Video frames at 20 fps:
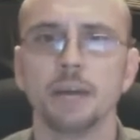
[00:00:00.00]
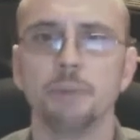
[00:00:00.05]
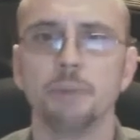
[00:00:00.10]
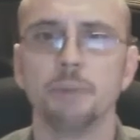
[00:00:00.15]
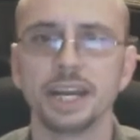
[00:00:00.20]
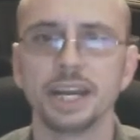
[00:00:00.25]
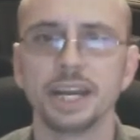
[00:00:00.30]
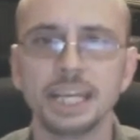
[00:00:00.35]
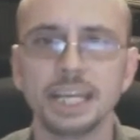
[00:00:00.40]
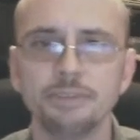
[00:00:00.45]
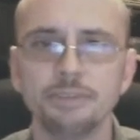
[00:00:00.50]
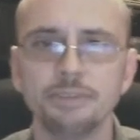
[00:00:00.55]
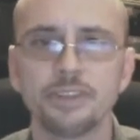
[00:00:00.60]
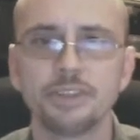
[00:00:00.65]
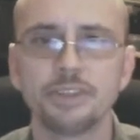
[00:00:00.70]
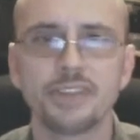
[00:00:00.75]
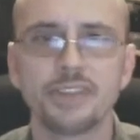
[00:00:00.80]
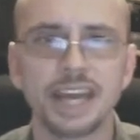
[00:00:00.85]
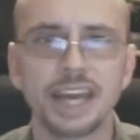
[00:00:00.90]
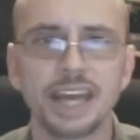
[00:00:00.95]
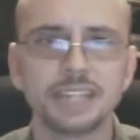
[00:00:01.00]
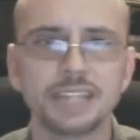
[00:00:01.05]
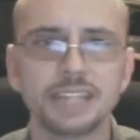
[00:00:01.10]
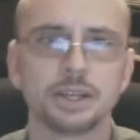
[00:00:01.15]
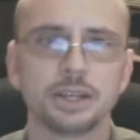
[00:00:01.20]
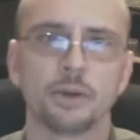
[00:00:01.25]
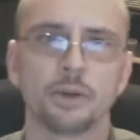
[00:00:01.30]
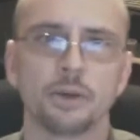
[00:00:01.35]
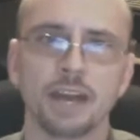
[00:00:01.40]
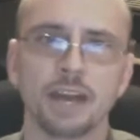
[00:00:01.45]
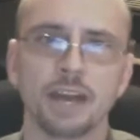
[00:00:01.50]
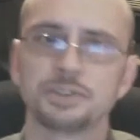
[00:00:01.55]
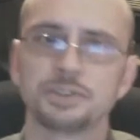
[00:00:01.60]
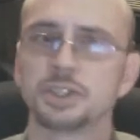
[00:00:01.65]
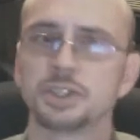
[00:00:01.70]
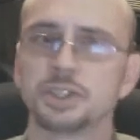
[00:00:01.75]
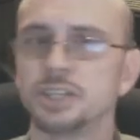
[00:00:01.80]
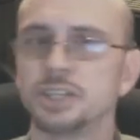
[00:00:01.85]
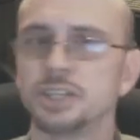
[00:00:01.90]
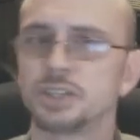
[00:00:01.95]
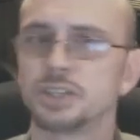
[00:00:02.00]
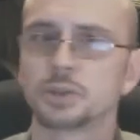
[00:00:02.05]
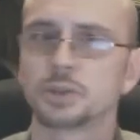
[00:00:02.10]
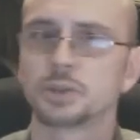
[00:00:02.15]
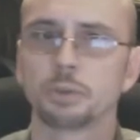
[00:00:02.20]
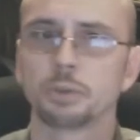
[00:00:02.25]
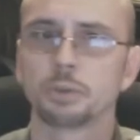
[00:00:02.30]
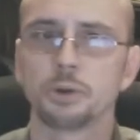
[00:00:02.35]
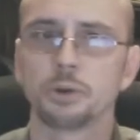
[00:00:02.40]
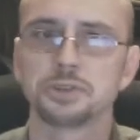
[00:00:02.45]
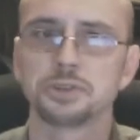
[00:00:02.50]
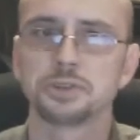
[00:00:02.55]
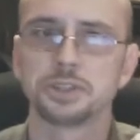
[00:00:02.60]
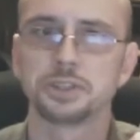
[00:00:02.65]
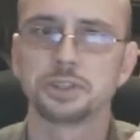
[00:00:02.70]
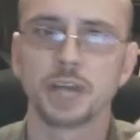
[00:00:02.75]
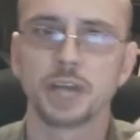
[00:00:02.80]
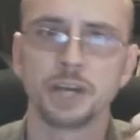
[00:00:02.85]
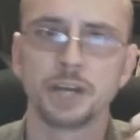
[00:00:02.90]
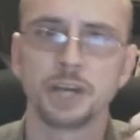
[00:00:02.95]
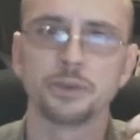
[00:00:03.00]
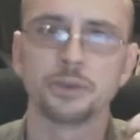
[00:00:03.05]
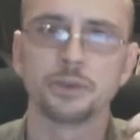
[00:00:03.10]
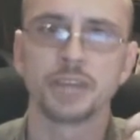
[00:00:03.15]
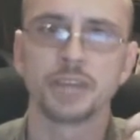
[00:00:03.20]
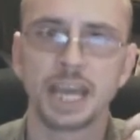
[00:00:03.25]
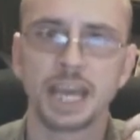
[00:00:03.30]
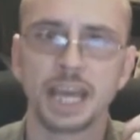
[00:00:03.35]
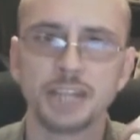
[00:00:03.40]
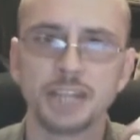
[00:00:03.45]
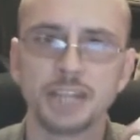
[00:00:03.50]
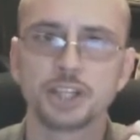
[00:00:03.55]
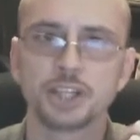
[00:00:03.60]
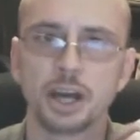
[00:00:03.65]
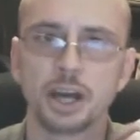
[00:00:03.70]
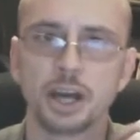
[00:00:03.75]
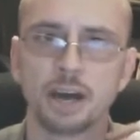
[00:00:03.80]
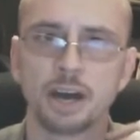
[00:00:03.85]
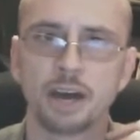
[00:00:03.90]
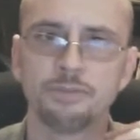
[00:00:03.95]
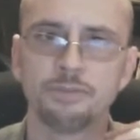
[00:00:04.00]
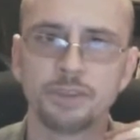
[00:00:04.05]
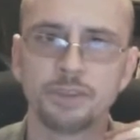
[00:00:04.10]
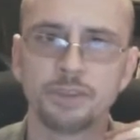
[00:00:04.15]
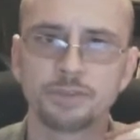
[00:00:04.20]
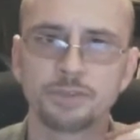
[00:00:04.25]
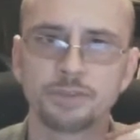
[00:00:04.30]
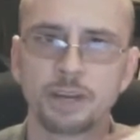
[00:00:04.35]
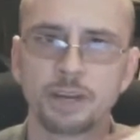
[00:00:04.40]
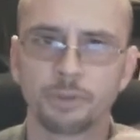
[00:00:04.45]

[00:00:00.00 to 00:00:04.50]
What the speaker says: But even they don't have statistics for persons under the age of 50.